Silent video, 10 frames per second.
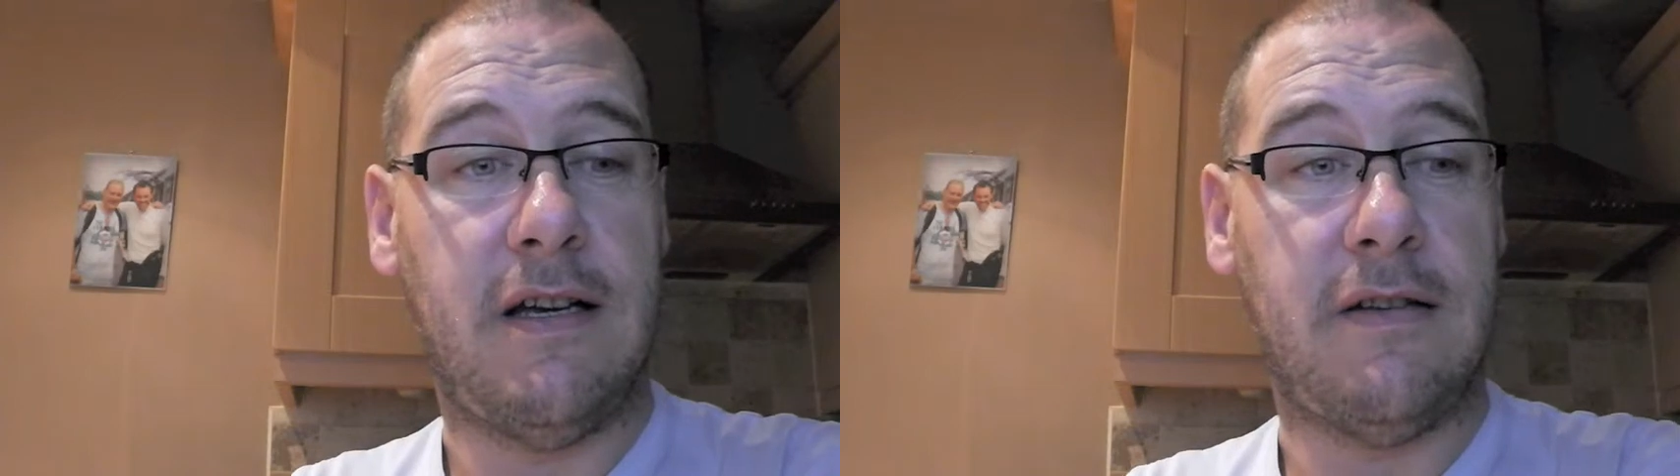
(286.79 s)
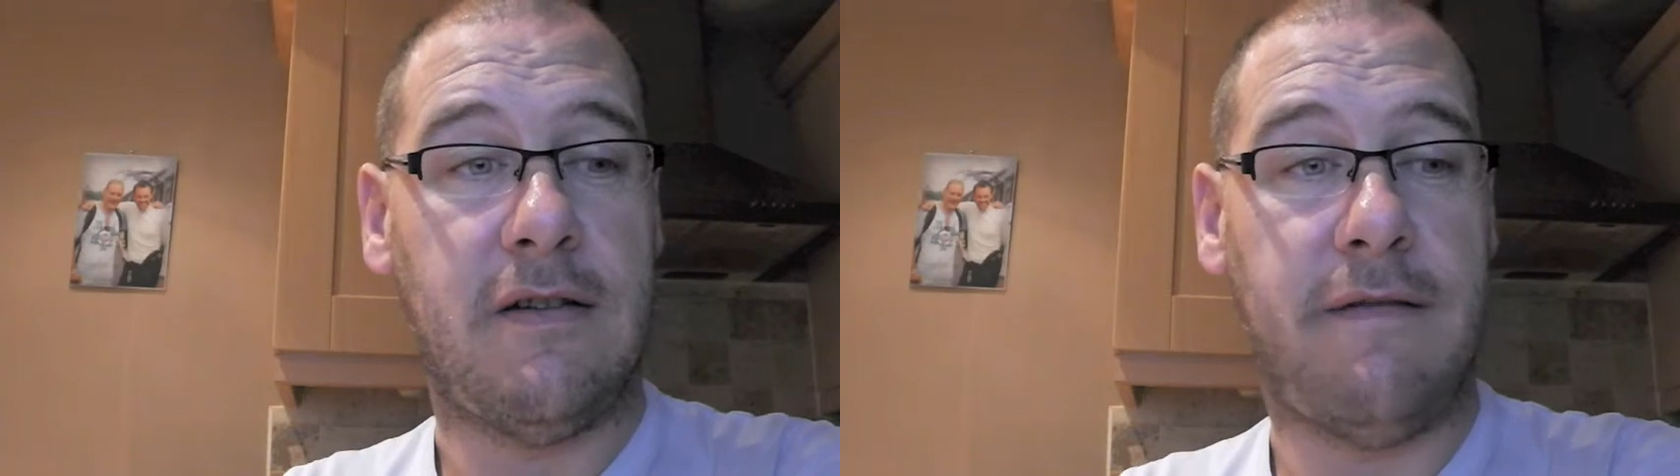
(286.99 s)

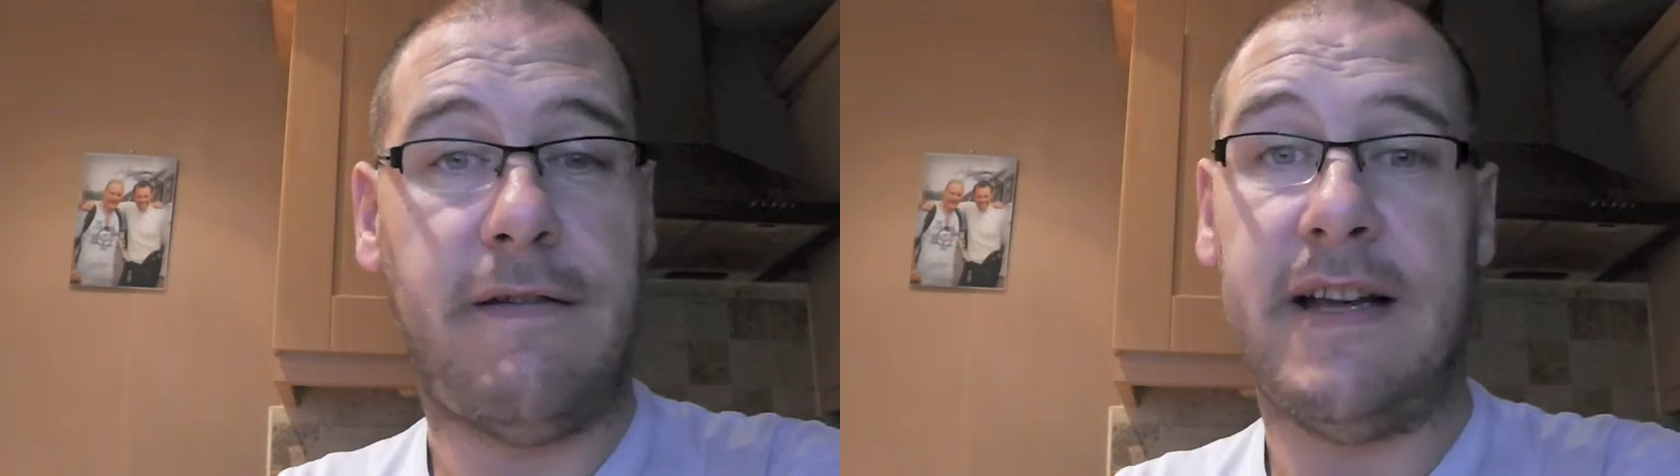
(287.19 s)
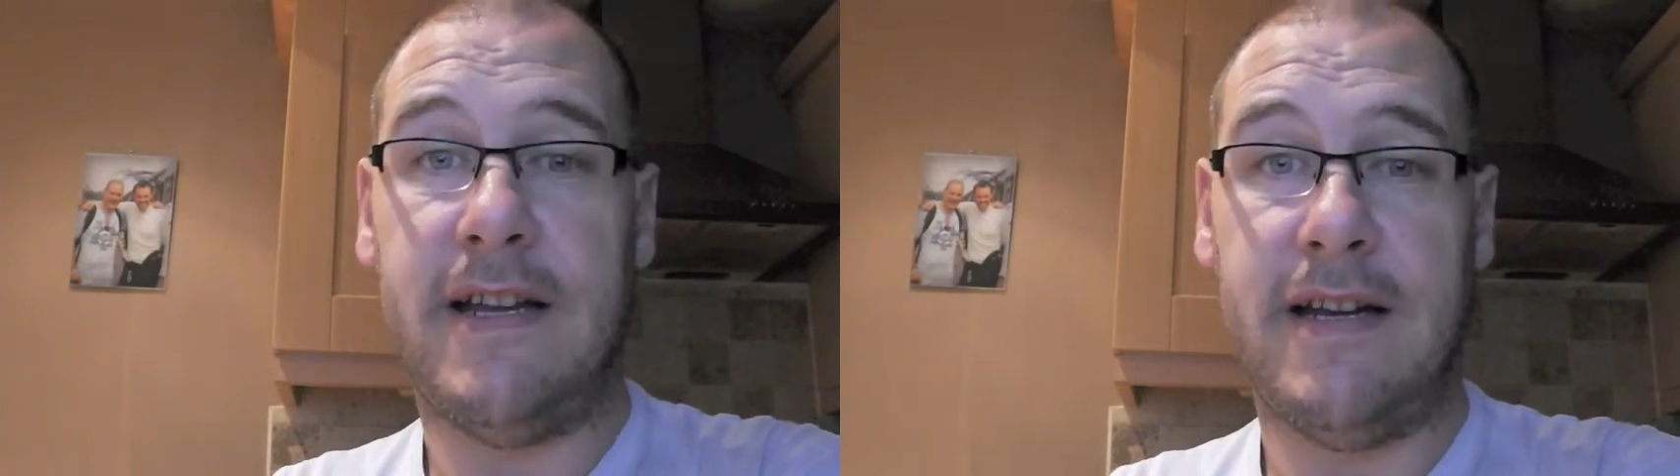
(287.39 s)
sort of
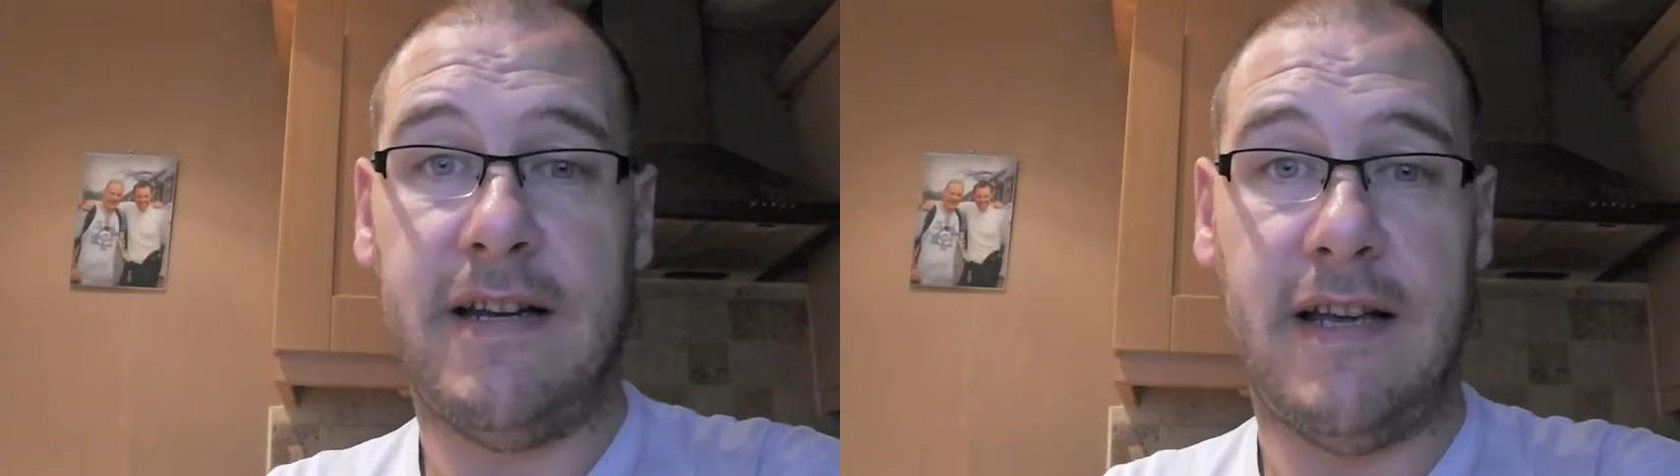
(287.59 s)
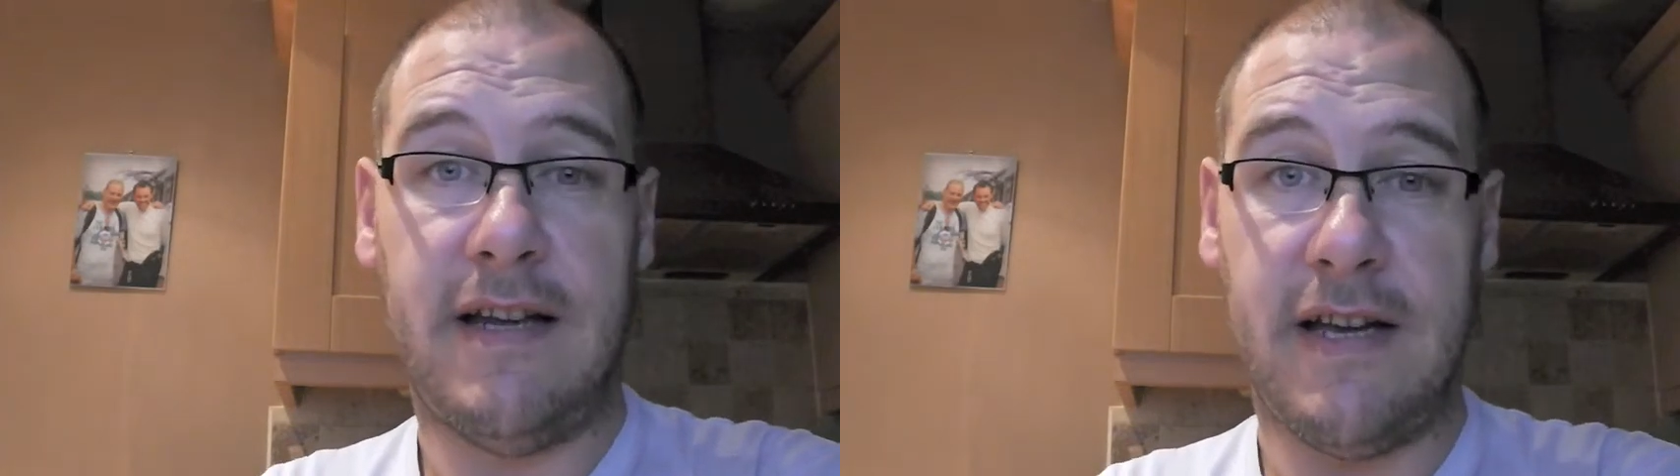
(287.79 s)

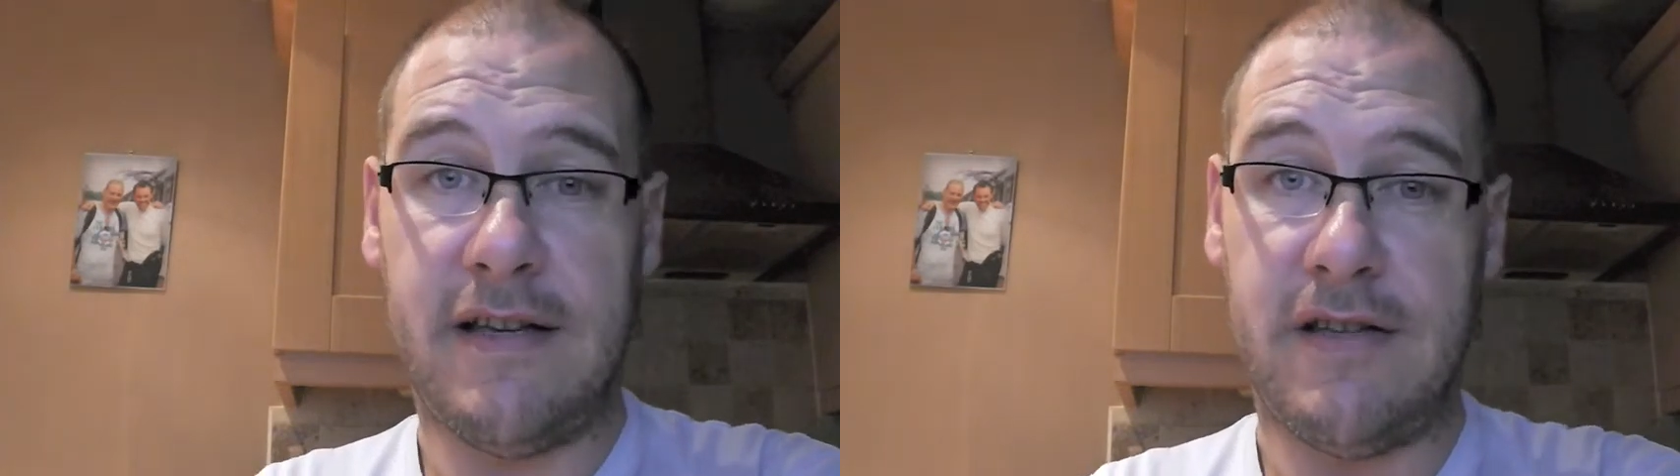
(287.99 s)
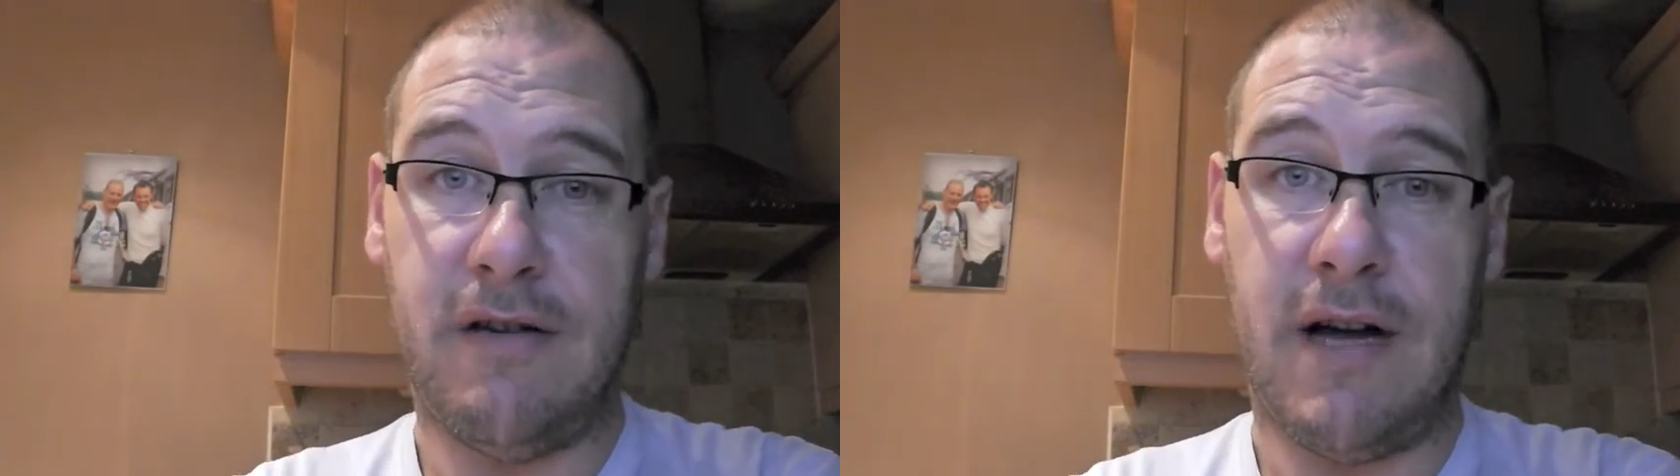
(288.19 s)
finding a
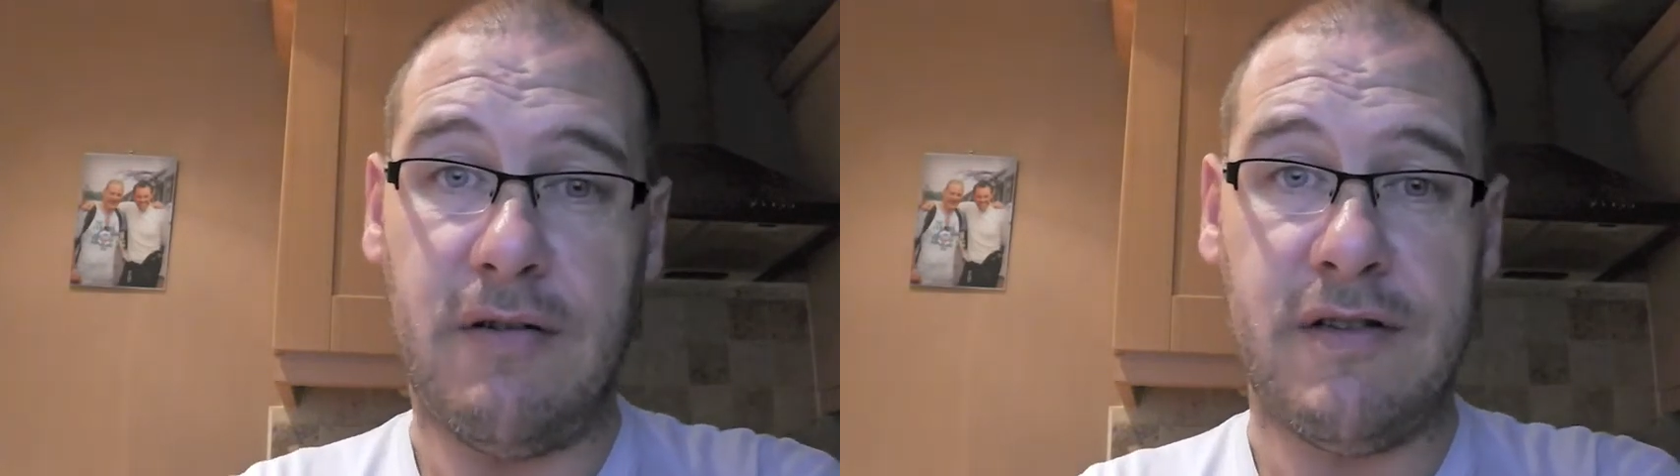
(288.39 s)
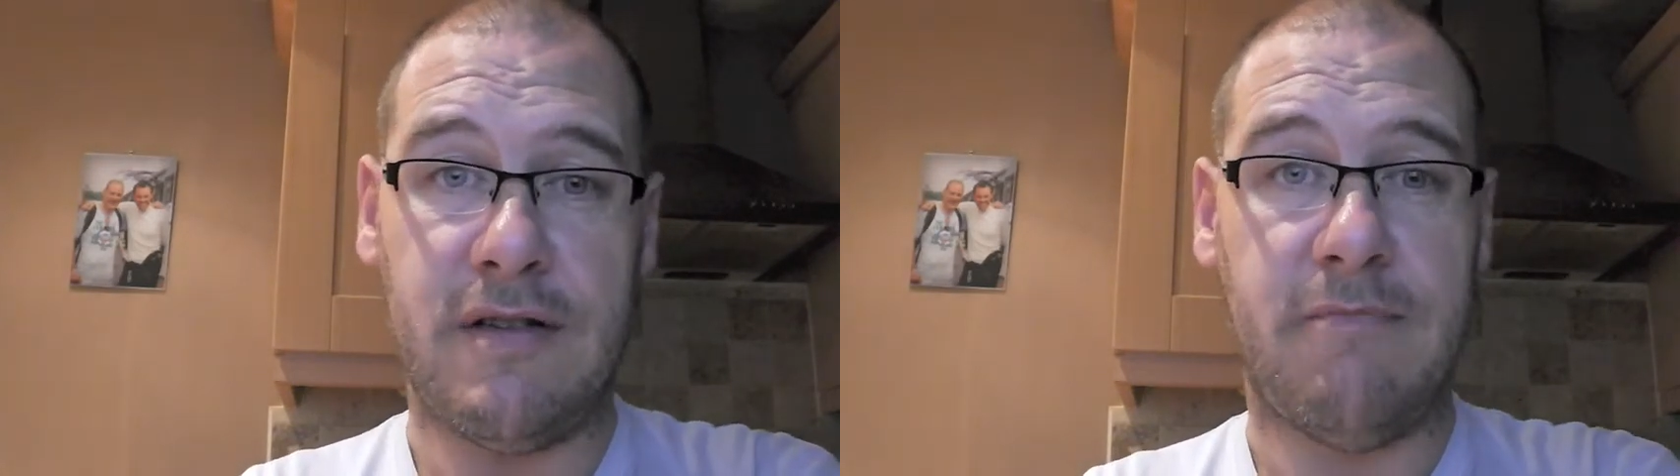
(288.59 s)
nice new
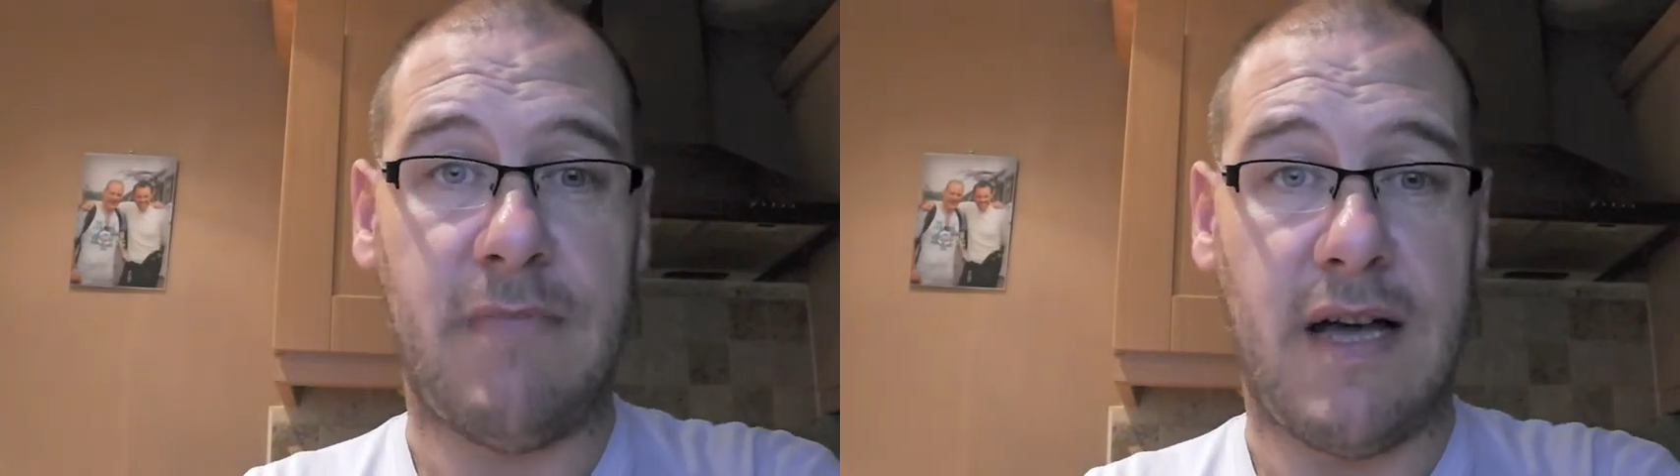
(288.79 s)
house.